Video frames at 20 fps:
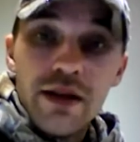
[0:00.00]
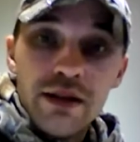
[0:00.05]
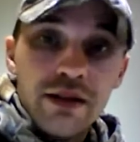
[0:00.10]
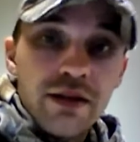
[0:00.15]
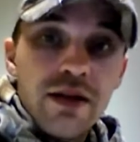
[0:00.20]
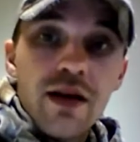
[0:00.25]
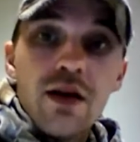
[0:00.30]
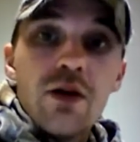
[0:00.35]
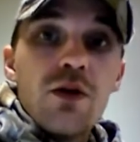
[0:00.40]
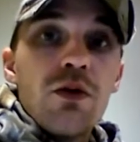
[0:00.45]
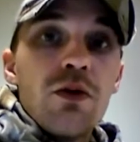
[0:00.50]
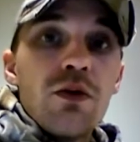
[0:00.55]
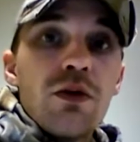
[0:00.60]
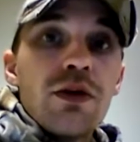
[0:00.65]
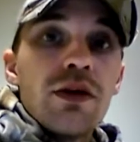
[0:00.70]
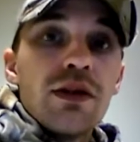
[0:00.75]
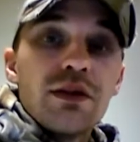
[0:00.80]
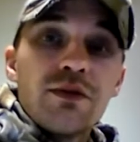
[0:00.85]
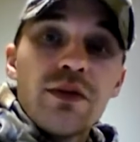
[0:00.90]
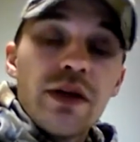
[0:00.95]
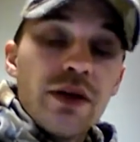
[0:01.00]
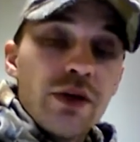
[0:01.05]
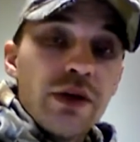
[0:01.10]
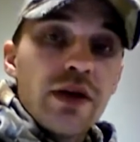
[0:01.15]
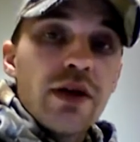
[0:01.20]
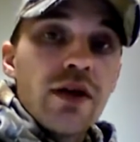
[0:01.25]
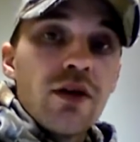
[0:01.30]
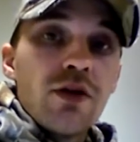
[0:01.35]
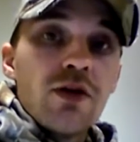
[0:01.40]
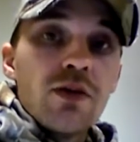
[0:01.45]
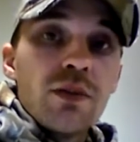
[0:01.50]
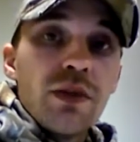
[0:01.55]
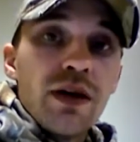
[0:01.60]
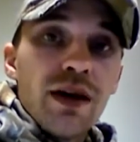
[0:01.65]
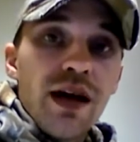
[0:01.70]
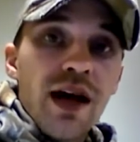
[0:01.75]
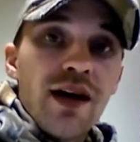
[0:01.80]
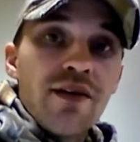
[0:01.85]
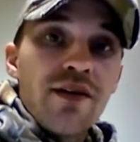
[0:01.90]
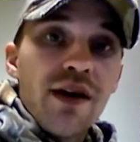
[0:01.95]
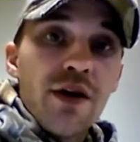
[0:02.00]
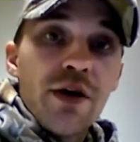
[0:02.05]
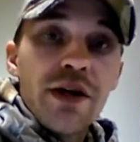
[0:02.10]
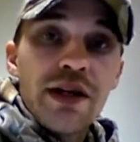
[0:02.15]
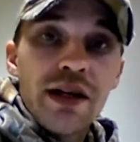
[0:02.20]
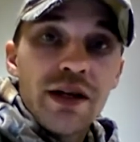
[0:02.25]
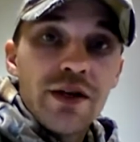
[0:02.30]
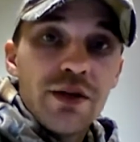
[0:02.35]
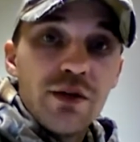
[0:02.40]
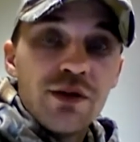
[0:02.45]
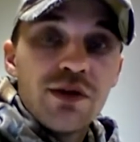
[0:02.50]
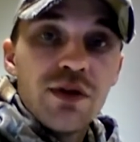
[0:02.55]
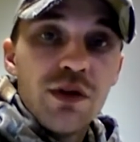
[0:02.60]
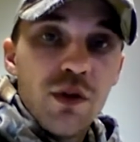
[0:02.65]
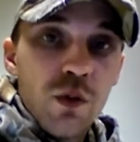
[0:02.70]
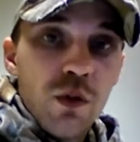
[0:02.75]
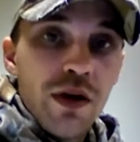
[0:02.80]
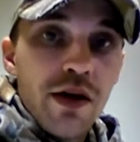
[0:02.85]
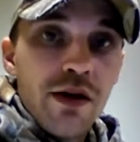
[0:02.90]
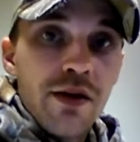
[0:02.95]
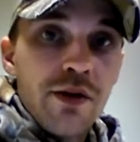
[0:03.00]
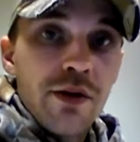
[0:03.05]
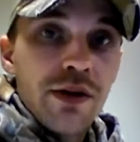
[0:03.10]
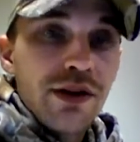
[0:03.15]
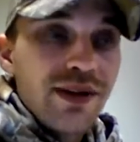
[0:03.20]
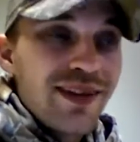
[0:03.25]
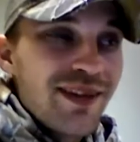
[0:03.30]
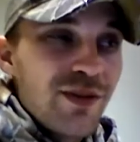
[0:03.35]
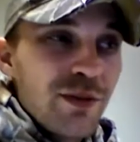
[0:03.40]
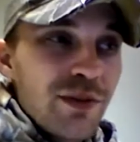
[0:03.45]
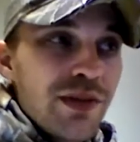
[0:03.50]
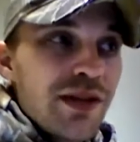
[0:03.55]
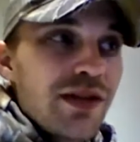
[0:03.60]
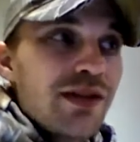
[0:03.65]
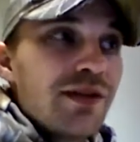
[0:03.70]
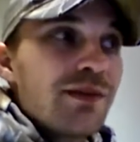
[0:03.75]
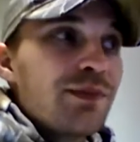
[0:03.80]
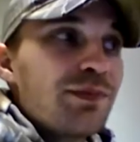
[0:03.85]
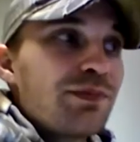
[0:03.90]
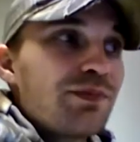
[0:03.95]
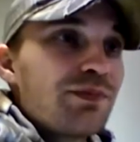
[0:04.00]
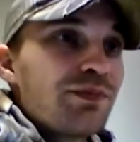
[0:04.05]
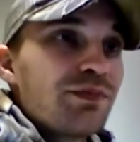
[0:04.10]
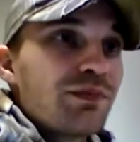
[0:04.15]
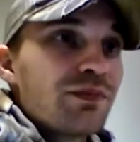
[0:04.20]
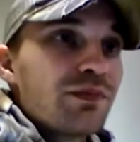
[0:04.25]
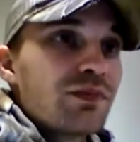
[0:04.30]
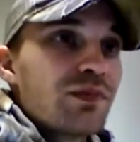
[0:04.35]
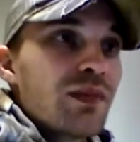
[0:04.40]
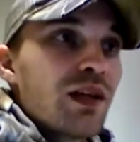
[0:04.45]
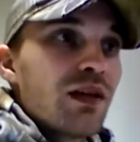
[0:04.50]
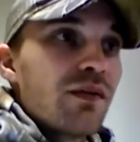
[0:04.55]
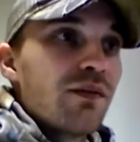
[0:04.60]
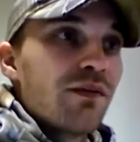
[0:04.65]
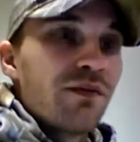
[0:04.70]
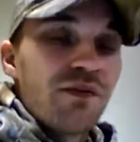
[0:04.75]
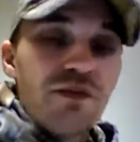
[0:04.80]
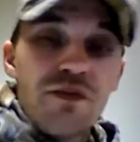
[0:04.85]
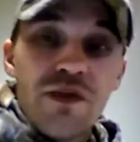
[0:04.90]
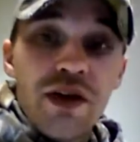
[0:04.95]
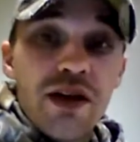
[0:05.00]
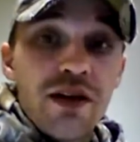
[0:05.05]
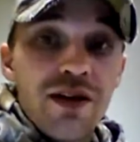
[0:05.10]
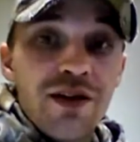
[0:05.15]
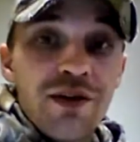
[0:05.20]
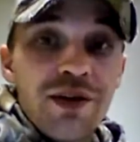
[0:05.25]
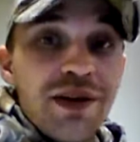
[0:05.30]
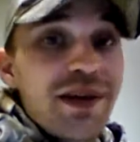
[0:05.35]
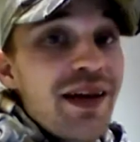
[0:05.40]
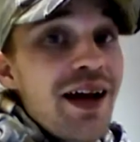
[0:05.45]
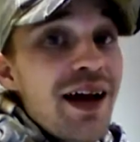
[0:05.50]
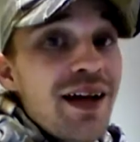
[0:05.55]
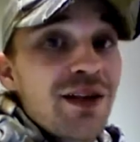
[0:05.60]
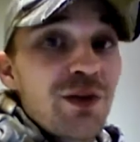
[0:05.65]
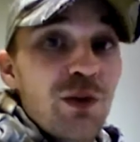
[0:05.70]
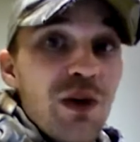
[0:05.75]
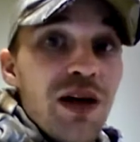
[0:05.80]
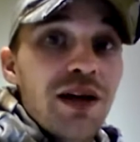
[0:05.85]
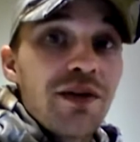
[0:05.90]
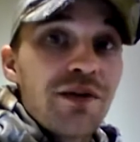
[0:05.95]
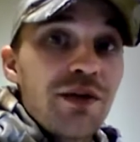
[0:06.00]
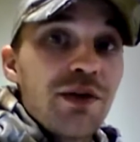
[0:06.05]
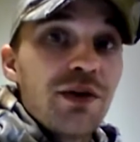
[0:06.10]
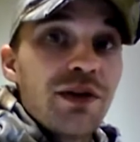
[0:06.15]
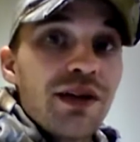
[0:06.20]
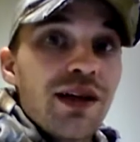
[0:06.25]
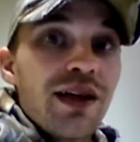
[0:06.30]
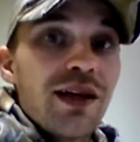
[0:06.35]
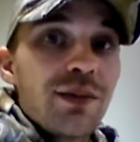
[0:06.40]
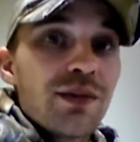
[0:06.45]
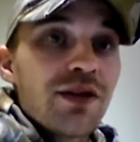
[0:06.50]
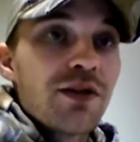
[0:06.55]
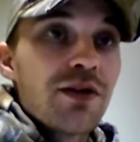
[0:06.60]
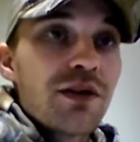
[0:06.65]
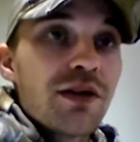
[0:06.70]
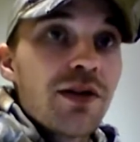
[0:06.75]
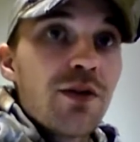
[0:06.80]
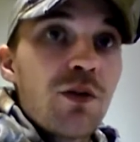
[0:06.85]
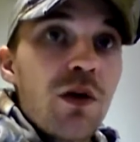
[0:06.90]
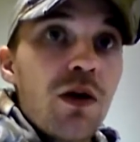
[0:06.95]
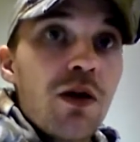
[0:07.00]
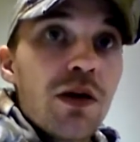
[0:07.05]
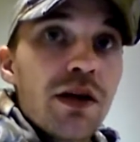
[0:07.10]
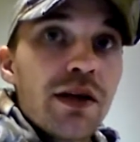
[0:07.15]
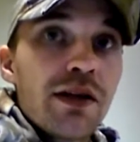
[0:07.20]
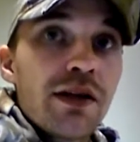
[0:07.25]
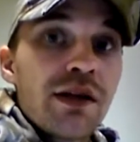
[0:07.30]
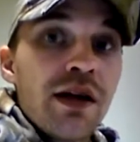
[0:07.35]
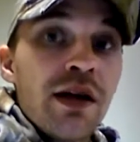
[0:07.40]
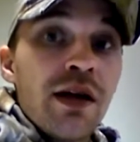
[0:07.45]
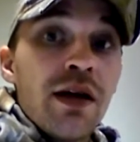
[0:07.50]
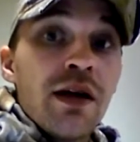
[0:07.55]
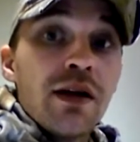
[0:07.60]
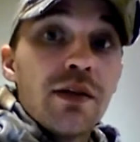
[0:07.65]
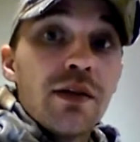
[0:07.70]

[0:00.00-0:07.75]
It's cold. It's very cold, but I've already got used to the weather a little bit. Fell on the ice quite a few times already walking.